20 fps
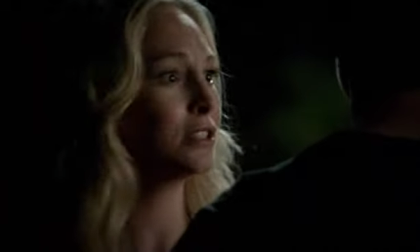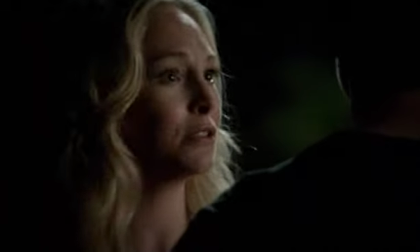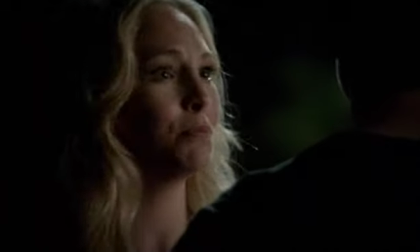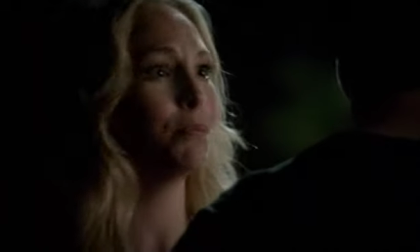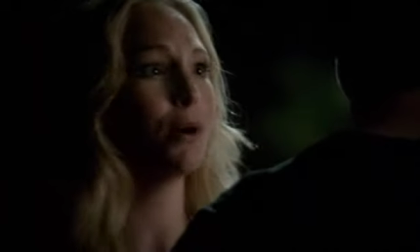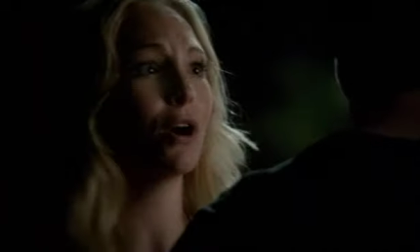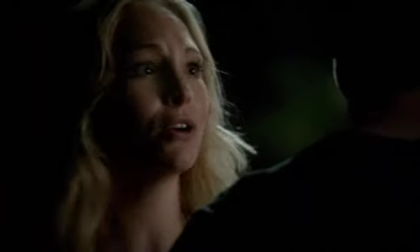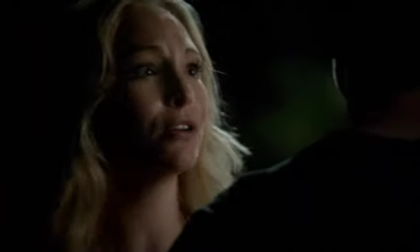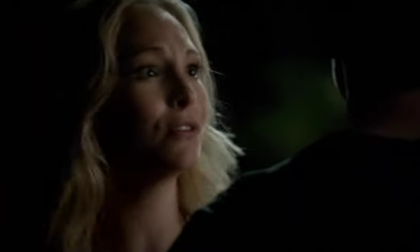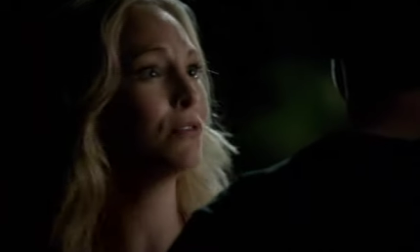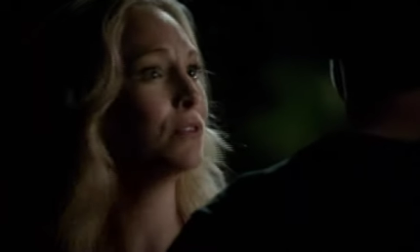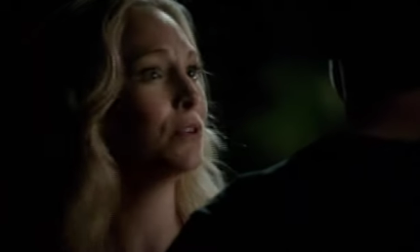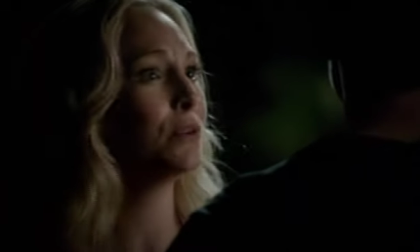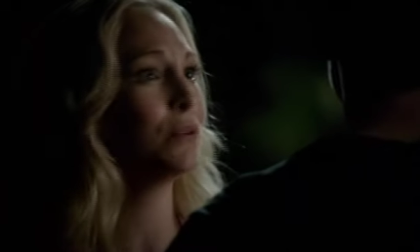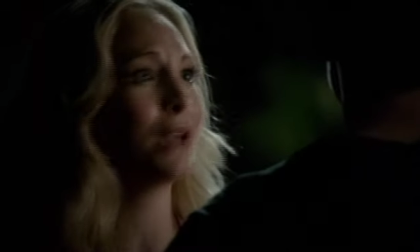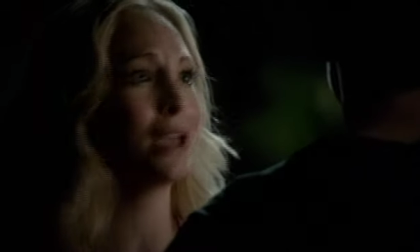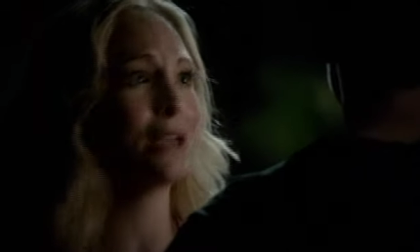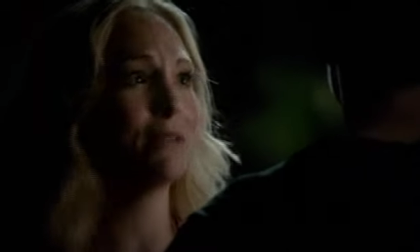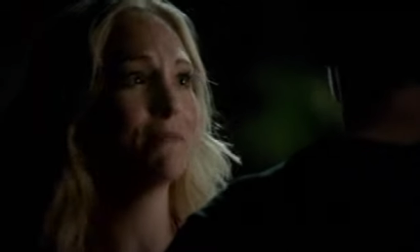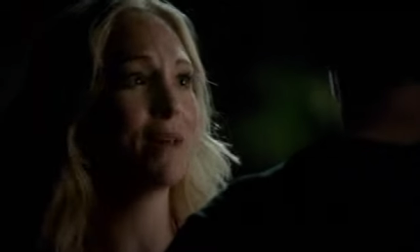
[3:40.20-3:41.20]
a little part of
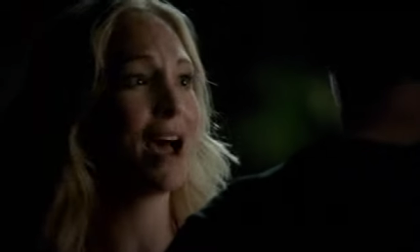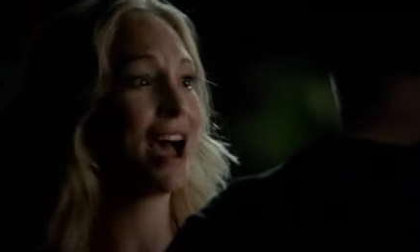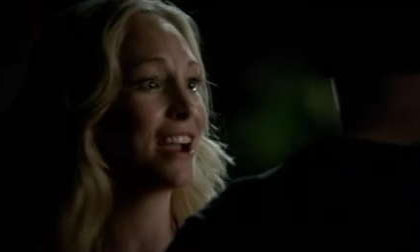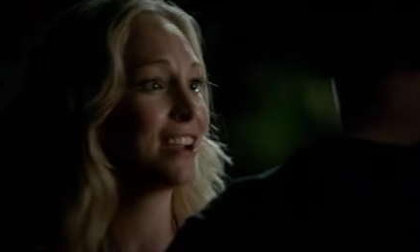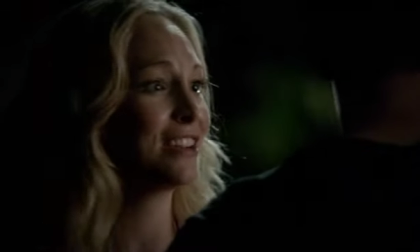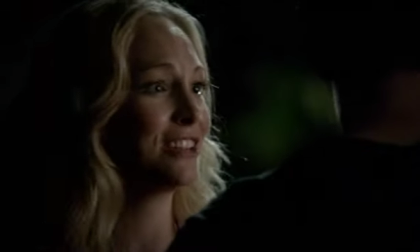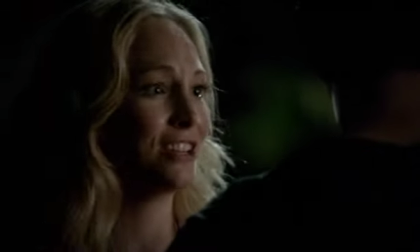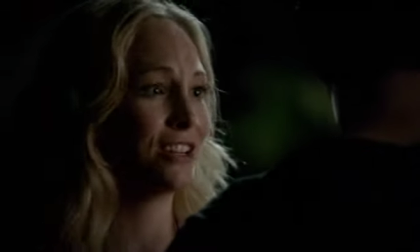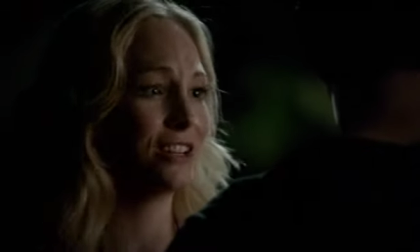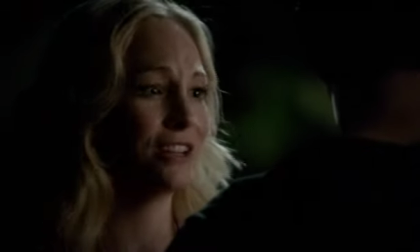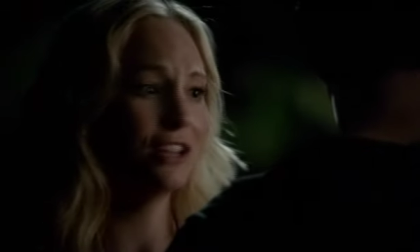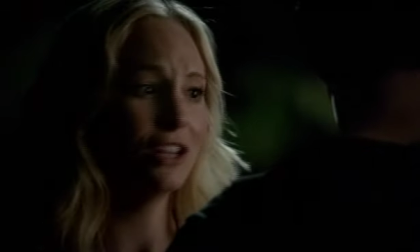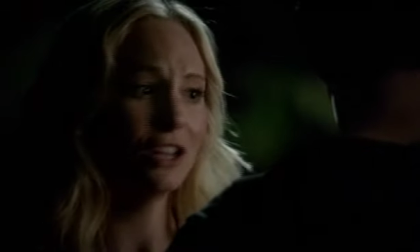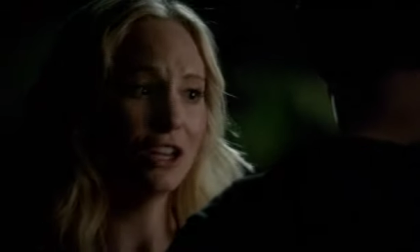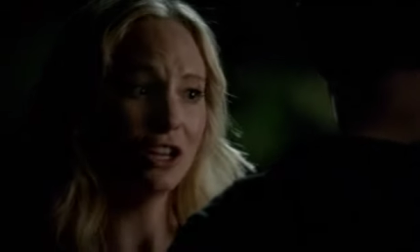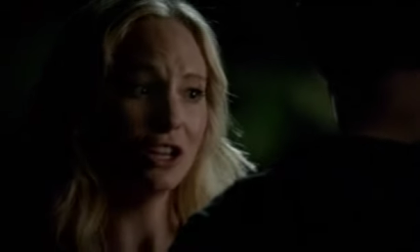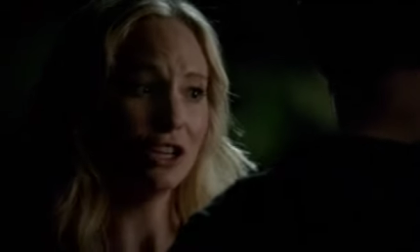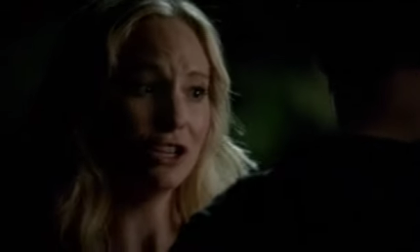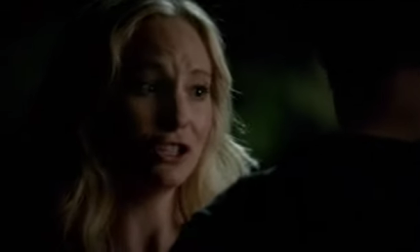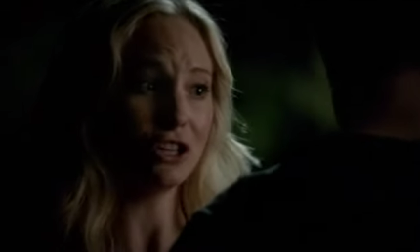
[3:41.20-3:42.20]
you came back to
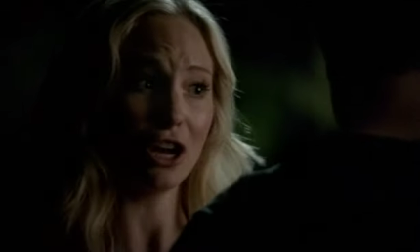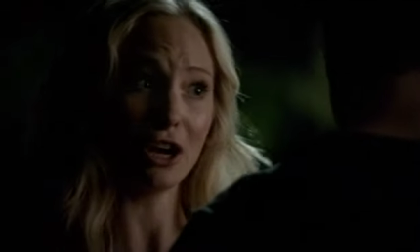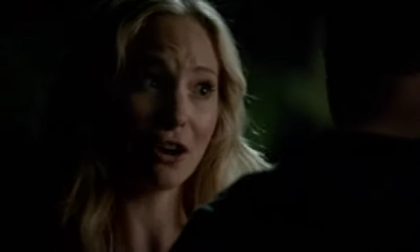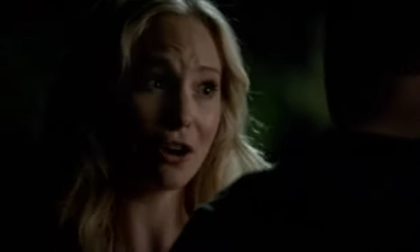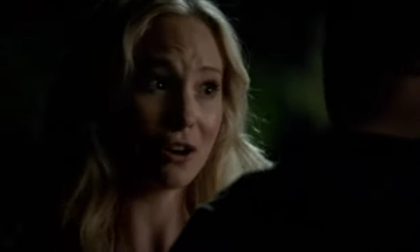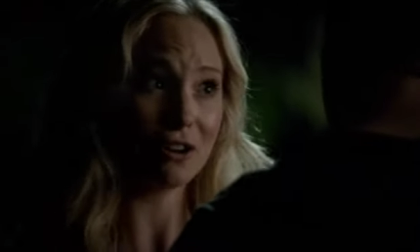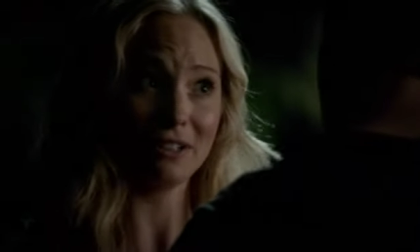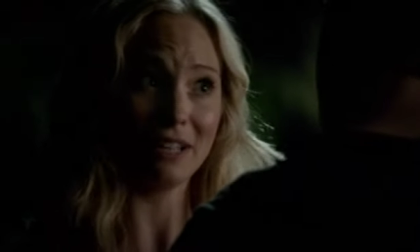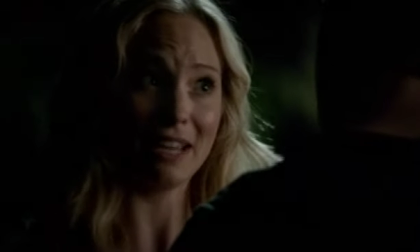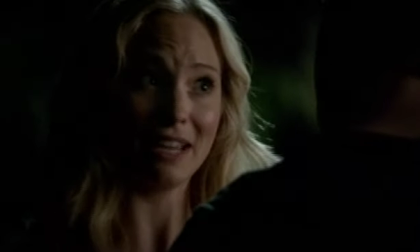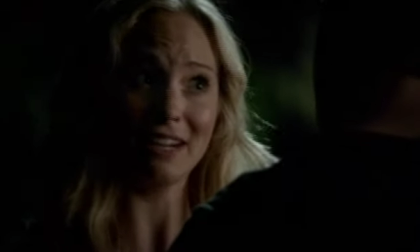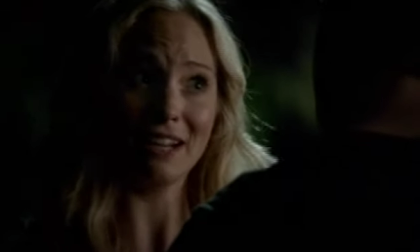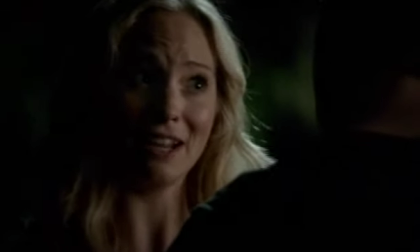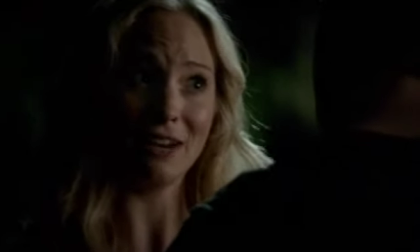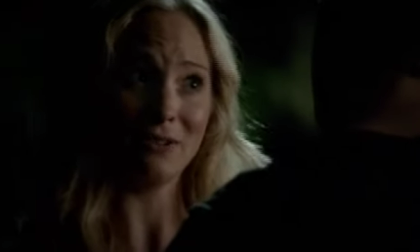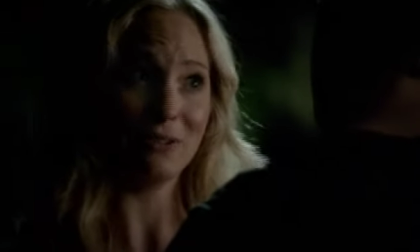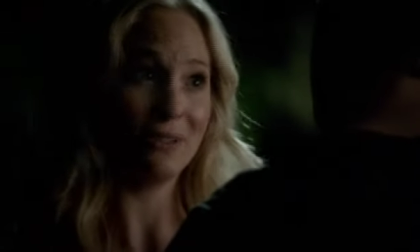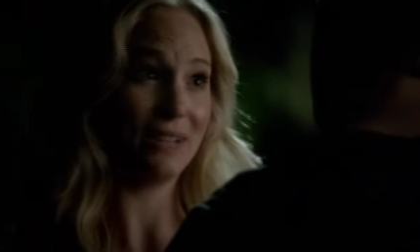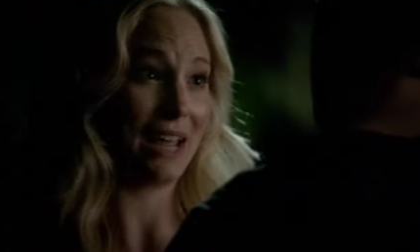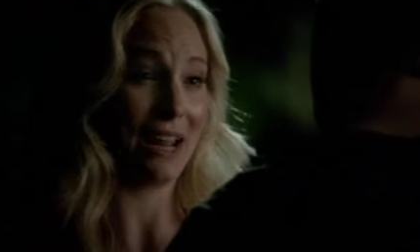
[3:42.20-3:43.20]
check on
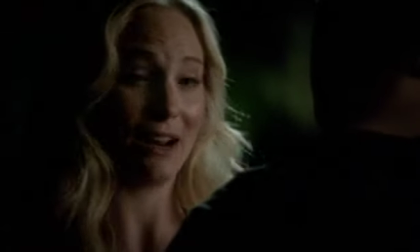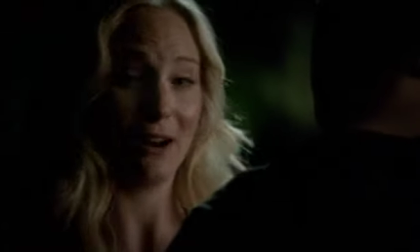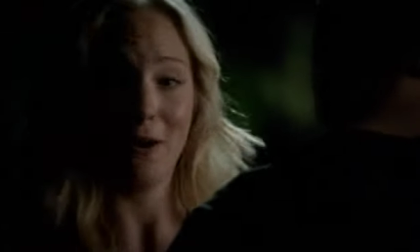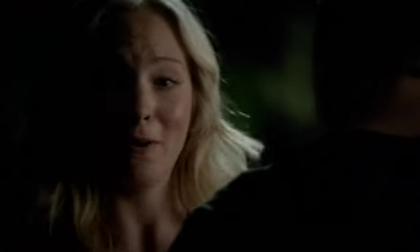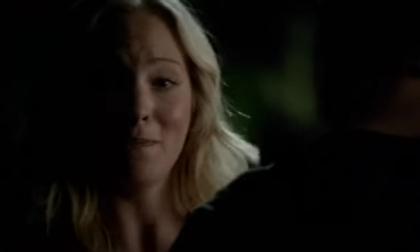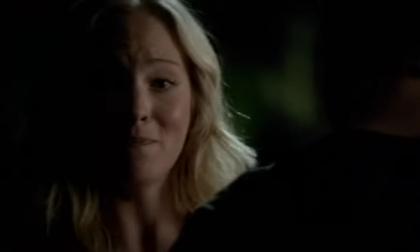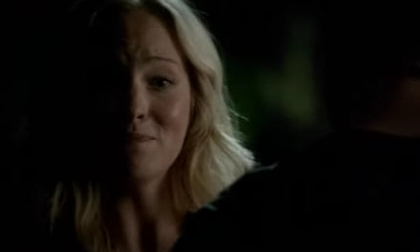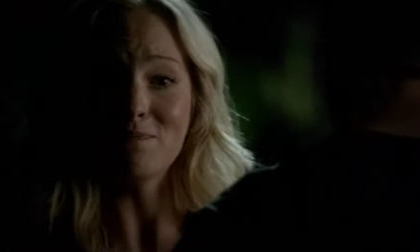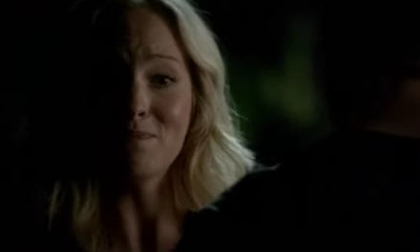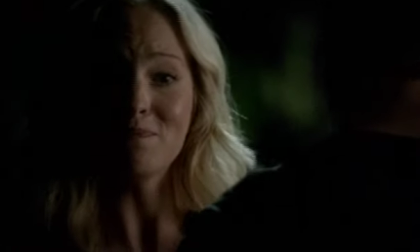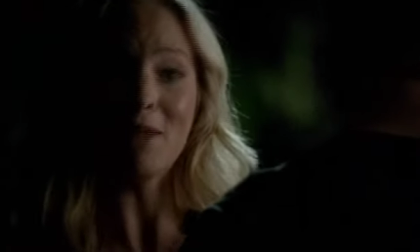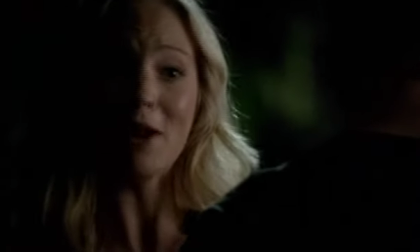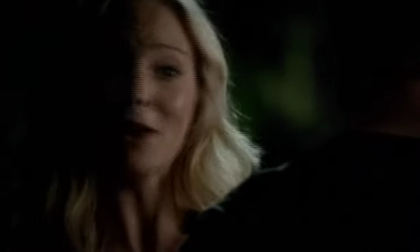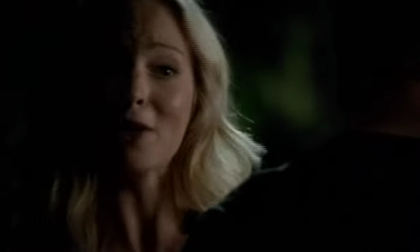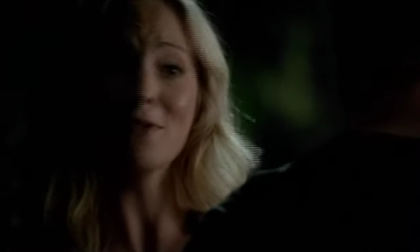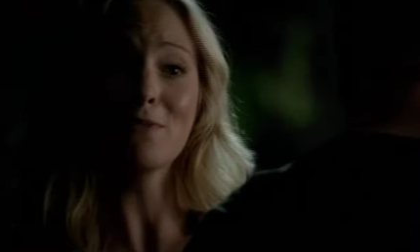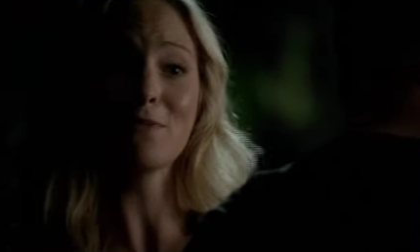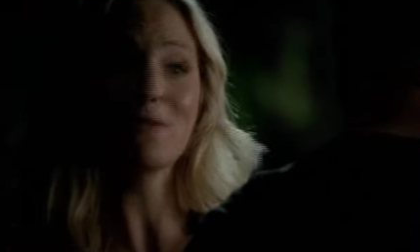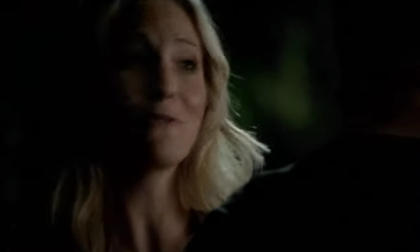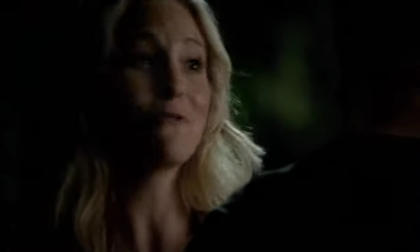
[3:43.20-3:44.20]
Elena, who's had an
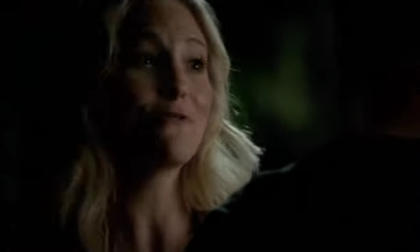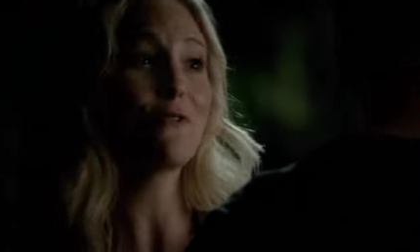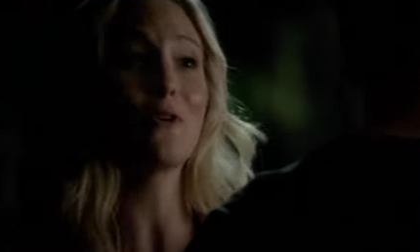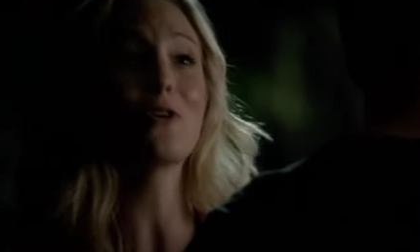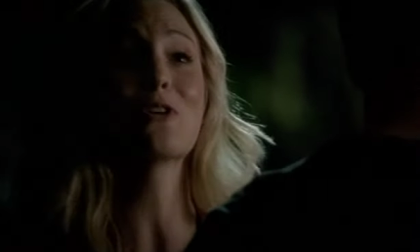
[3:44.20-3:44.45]
unbearable